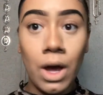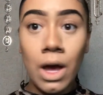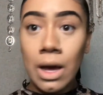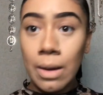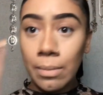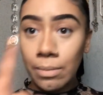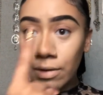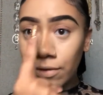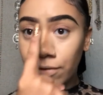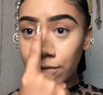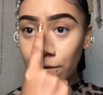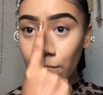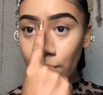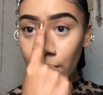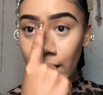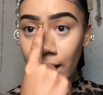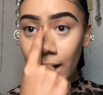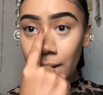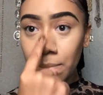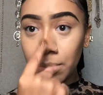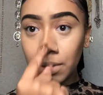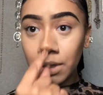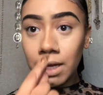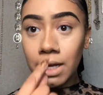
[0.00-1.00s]
Before
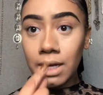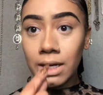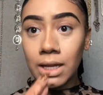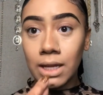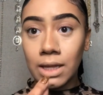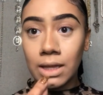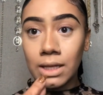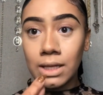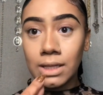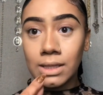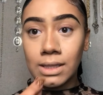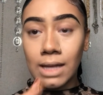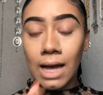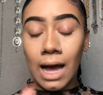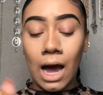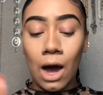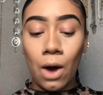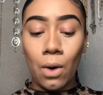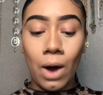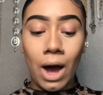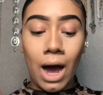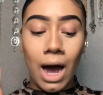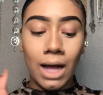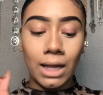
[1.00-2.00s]
I blend this
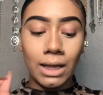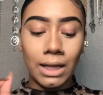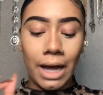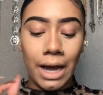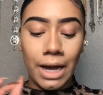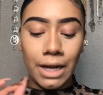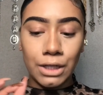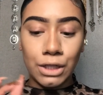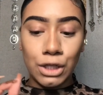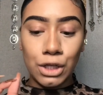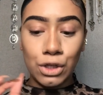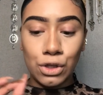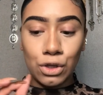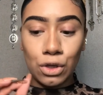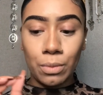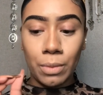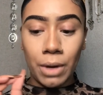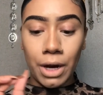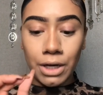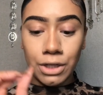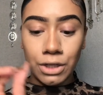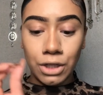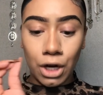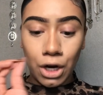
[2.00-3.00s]
out, I like to do
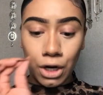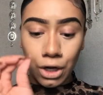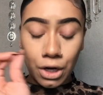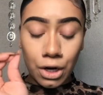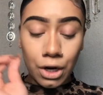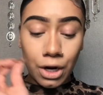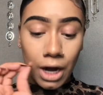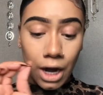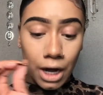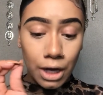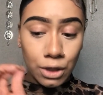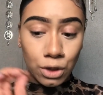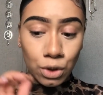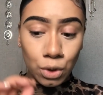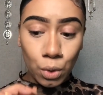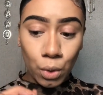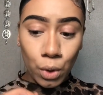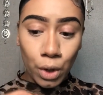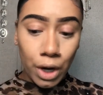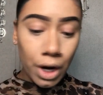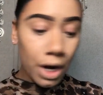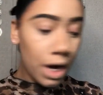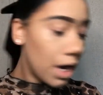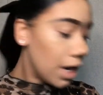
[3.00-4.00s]
my darker
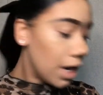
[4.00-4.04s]
contour.